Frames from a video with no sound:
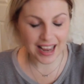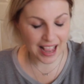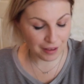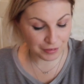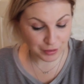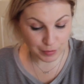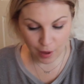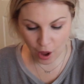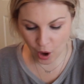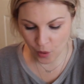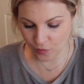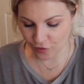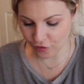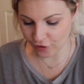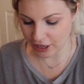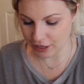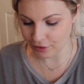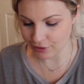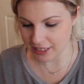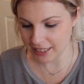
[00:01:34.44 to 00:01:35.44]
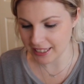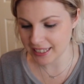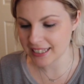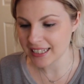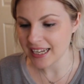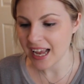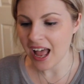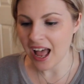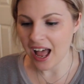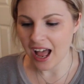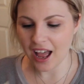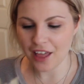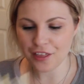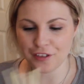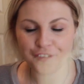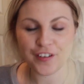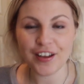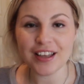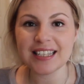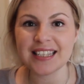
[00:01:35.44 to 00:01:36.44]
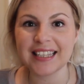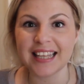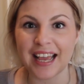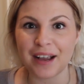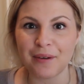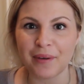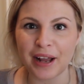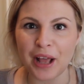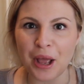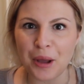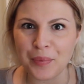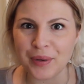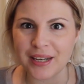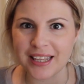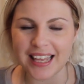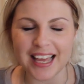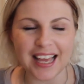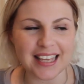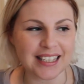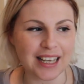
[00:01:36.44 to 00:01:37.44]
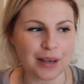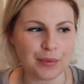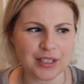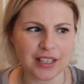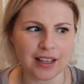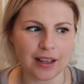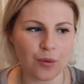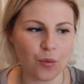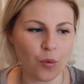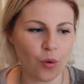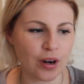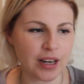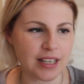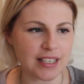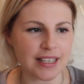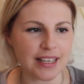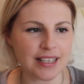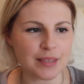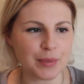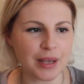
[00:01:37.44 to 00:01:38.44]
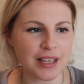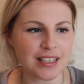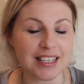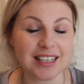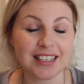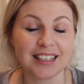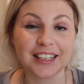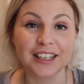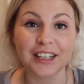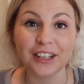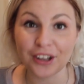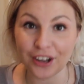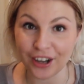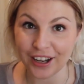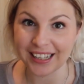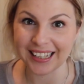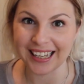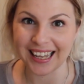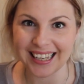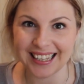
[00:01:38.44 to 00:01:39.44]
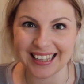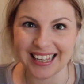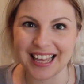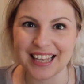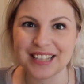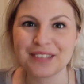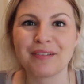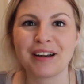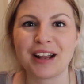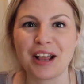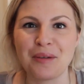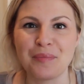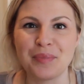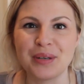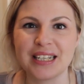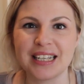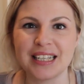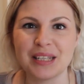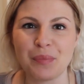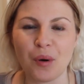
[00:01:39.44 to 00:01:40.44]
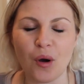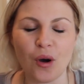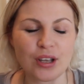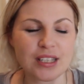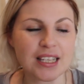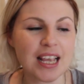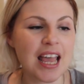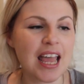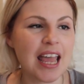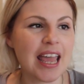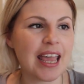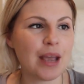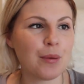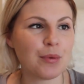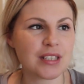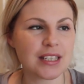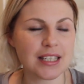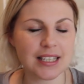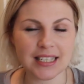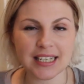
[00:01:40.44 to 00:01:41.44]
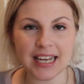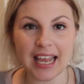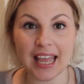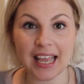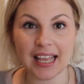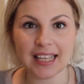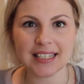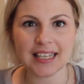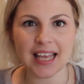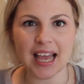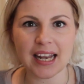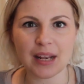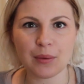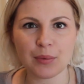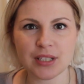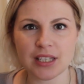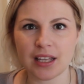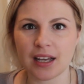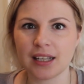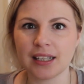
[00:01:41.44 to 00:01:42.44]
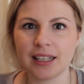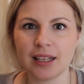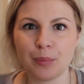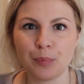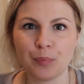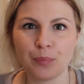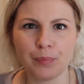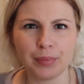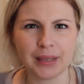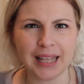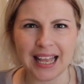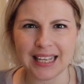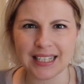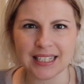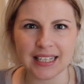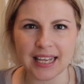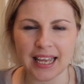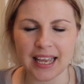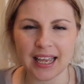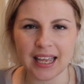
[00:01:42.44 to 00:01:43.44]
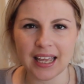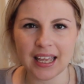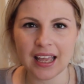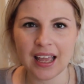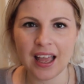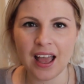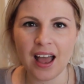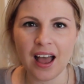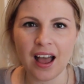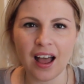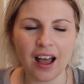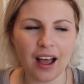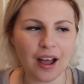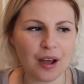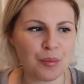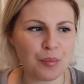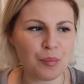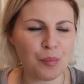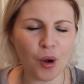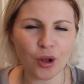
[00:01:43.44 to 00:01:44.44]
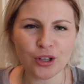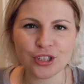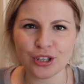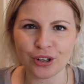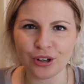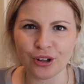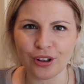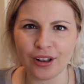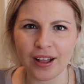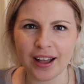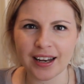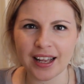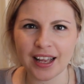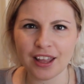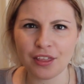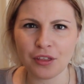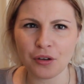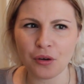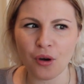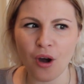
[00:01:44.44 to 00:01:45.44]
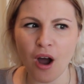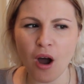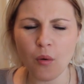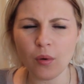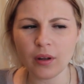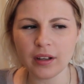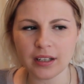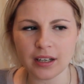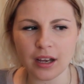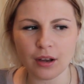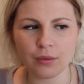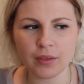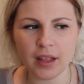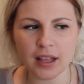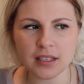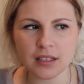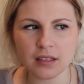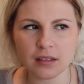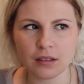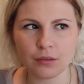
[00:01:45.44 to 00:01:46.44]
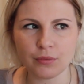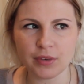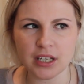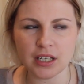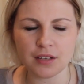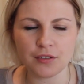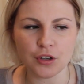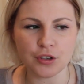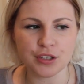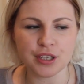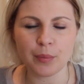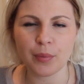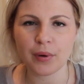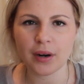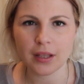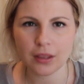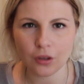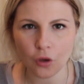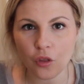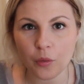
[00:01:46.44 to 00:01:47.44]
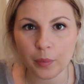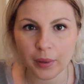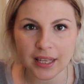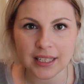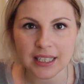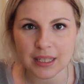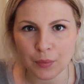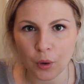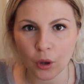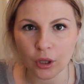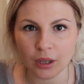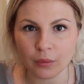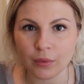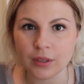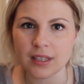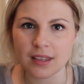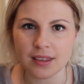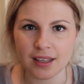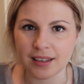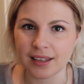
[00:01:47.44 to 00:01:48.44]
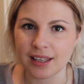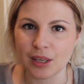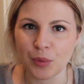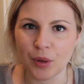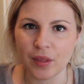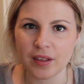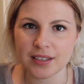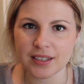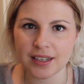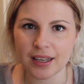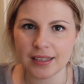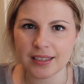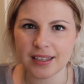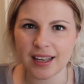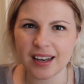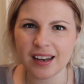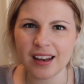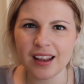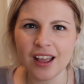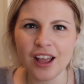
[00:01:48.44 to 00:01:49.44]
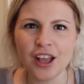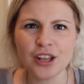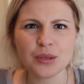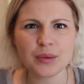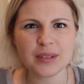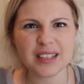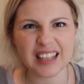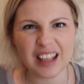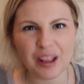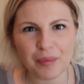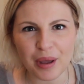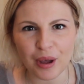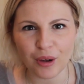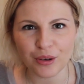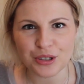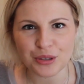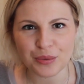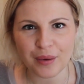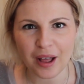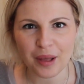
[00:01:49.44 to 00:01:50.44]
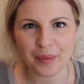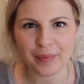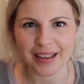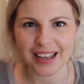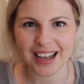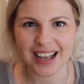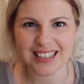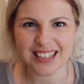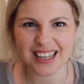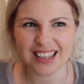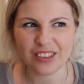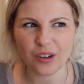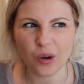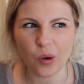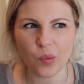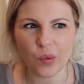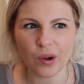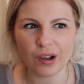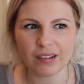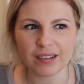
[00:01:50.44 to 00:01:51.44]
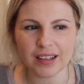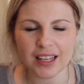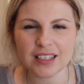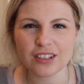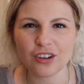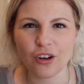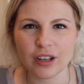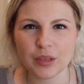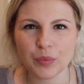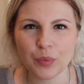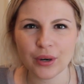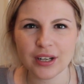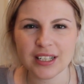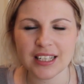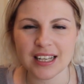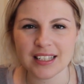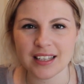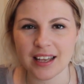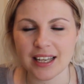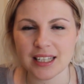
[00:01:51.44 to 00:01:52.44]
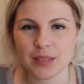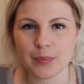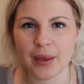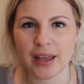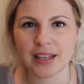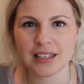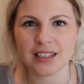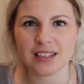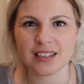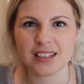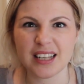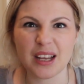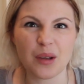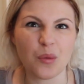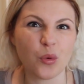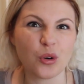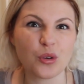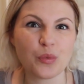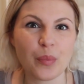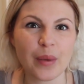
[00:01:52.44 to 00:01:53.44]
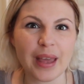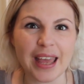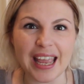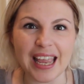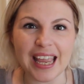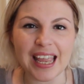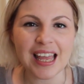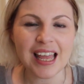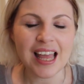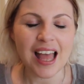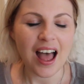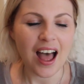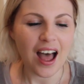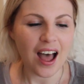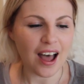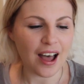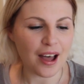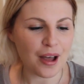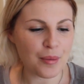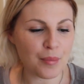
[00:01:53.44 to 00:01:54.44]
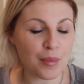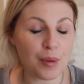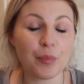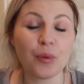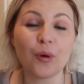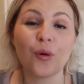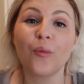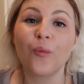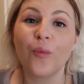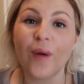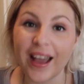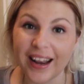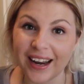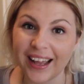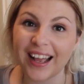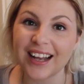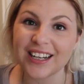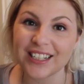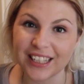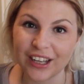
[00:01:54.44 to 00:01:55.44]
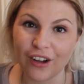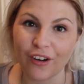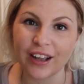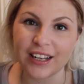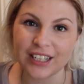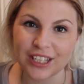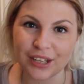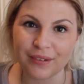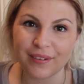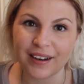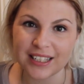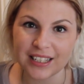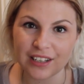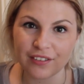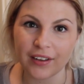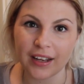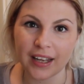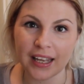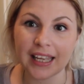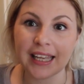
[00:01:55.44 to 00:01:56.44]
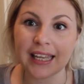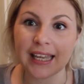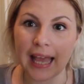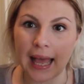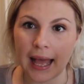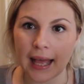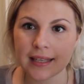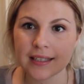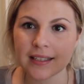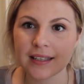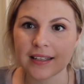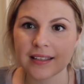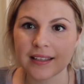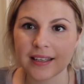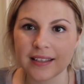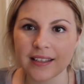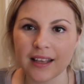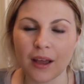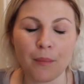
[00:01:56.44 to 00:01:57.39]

I have some home fragrance. The first thing, when I opened this, I was like, what is this? Because it didn't look like this when I opened it in the box. It was the sticks, and it was like a little plastic bottle, and I thought, oh well, you know, that's the reed diffuser, but I thought the plastic bottle was the thing that you put the sticks in, so it was a little bit underwhelming because I thought, well, that's not as pretty as I expected it would be, but when I actually got into the rest of it, yes, there's this